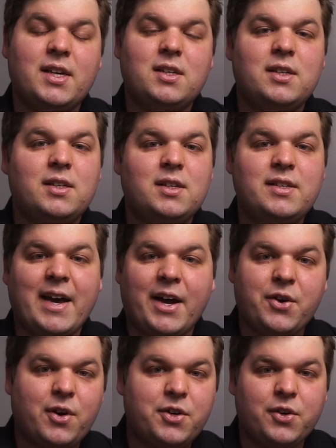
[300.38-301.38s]
has ended,
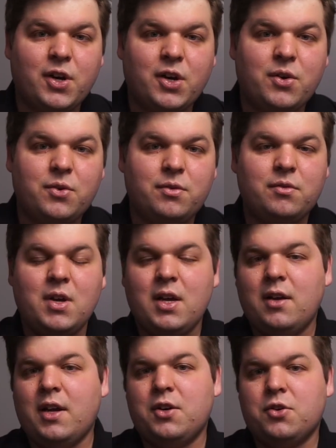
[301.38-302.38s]
now you're on your own,
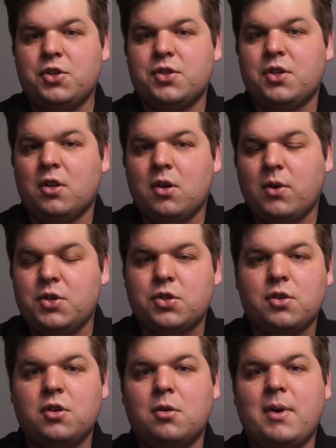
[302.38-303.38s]
and you're just a little
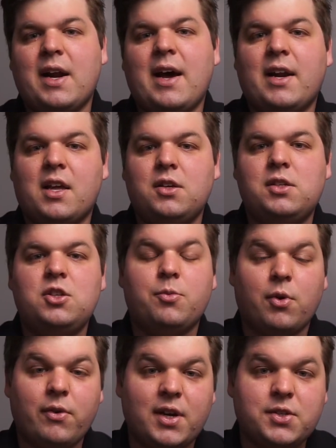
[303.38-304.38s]
unsure about how to
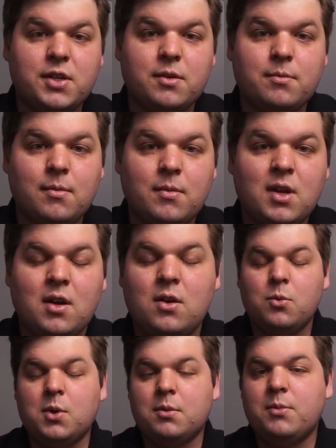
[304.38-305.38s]
continue progressing.
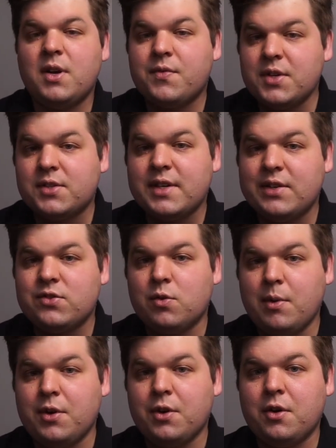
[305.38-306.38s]
Well, if this
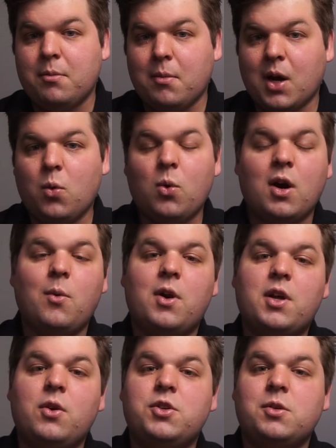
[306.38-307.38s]
sounds familiar, my
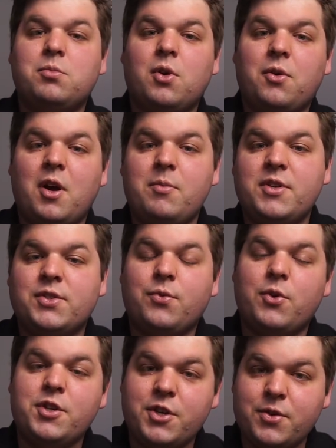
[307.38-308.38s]
one-on-one coaching program
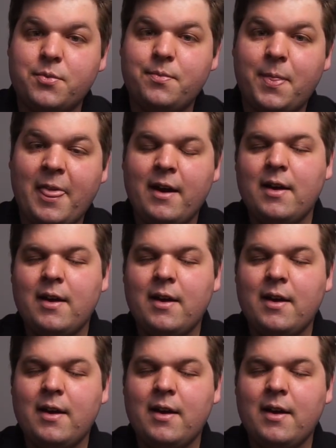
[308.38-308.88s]
is for you.